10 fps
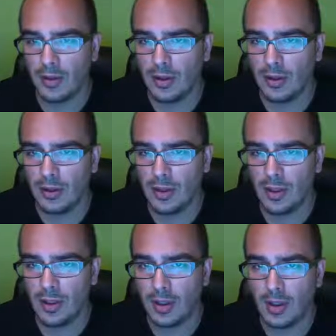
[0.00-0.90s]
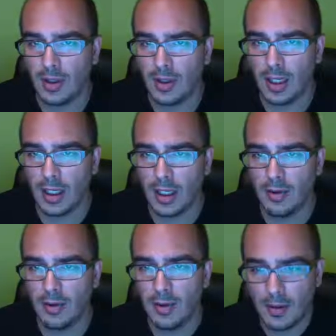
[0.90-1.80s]
This is the archive
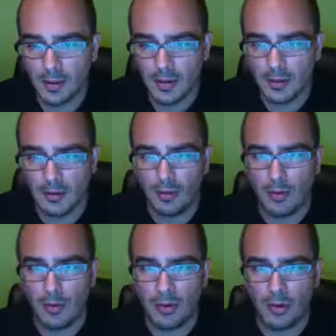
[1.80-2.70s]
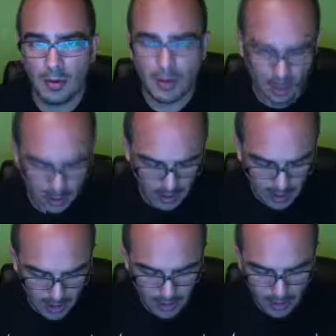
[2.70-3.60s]
for the
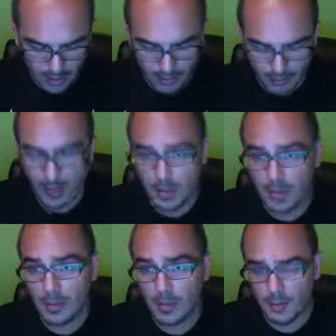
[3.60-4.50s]
category of beauty.